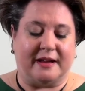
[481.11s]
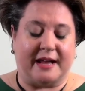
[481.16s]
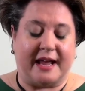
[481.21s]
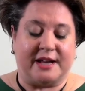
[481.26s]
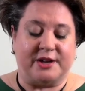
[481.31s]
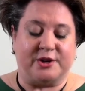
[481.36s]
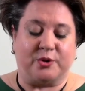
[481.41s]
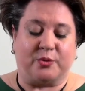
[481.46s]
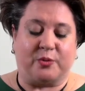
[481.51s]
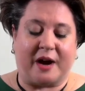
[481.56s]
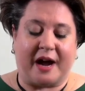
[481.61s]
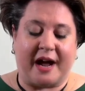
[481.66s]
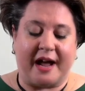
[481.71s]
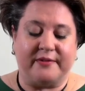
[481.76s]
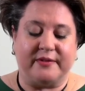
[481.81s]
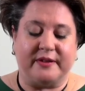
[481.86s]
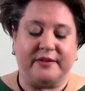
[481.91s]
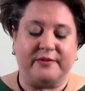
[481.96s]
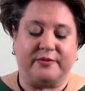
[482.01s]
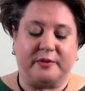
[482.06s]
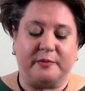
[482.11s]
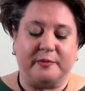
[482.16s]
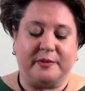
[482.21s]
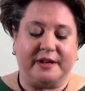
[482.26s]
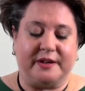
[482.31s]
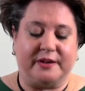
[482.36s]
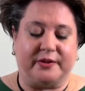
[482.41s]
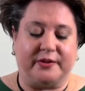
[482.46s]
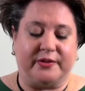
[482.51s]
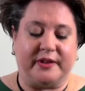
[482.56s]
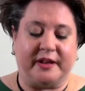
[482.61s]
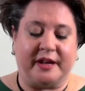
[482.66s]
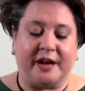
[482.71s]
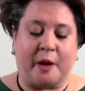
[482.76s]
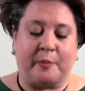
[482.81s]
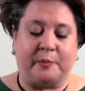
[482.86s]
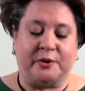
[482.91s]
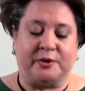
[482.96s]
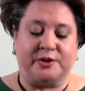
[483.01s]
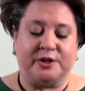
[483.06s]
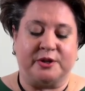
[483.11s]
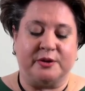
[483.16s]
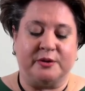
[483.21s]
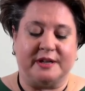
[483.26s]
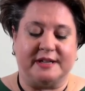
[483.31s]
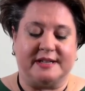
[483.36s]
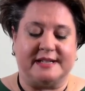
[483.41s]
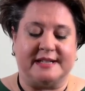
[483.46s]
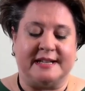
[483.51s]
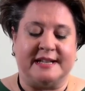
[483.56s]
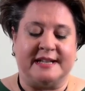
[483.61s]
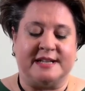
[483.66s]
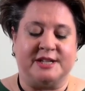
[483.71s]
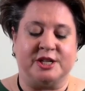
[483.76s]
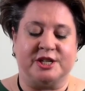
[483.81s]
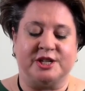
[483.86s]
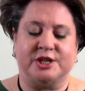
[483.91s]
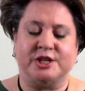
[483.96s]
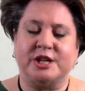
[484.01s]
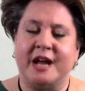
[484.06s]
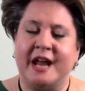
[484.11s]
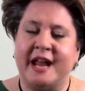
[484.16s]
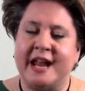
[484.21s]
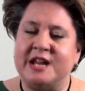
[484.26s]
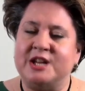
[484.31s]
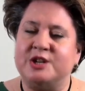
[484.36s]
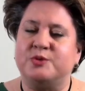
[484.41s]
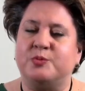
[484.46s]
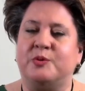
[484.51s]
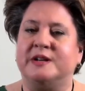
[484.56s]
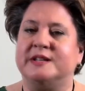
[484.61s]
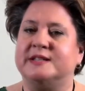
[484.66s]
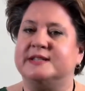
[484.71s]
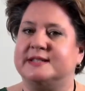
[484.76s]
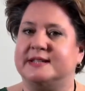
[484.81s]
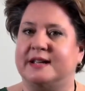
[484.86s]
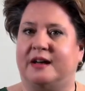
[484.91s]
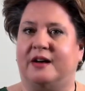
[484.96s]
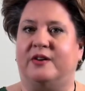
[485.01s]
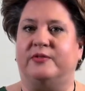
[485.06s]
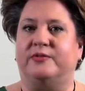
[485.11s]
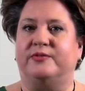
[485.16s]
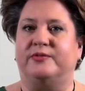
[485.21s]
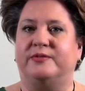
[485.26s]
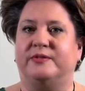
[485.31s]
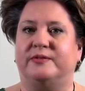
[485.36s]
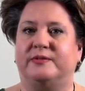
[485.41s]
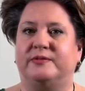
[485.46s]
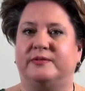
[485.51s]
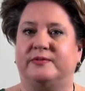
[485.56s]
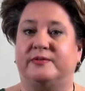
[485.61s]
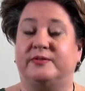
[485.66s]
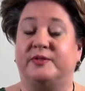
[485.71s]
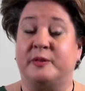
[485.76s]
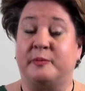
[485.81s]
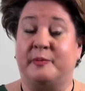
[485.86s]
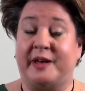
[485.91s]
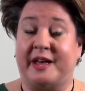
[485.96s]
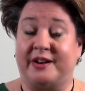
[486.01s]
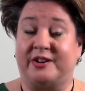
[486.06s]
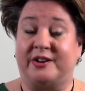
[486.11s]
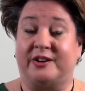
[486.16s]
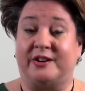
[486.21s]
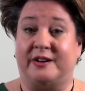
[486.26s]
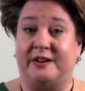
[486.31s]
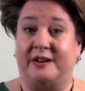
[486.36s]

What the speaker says: and deriving from guilt the opportunity to change oneself for the better.